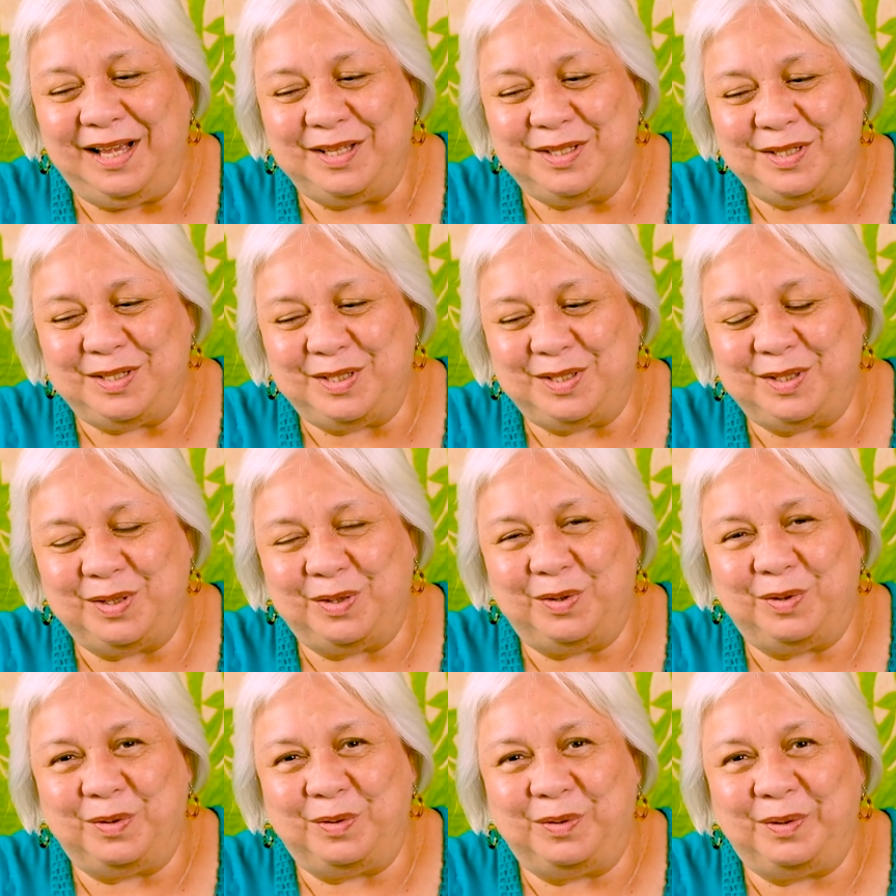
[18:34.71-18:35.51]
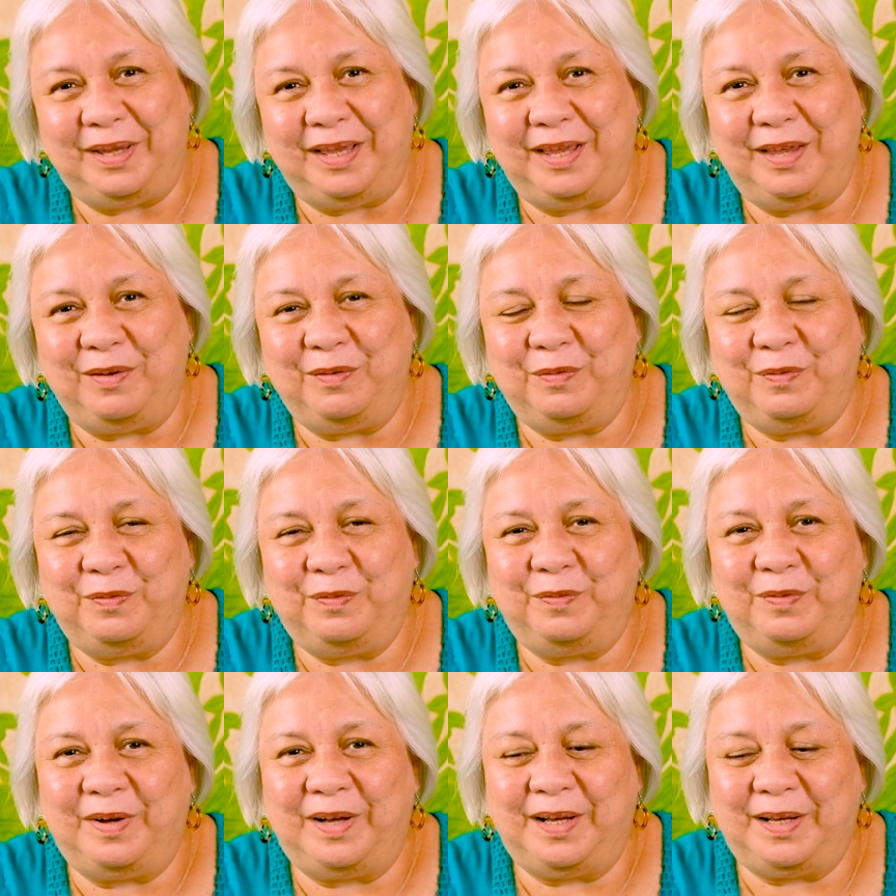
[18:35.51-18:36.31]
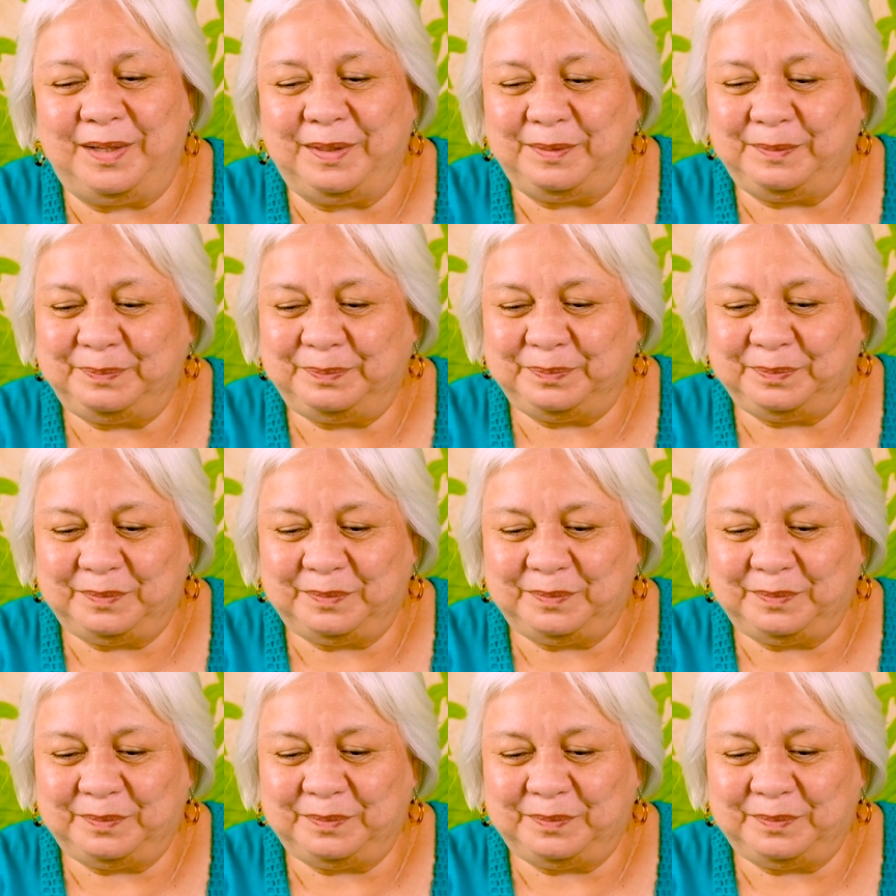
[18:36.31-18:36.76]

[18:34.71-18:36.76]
So if uh,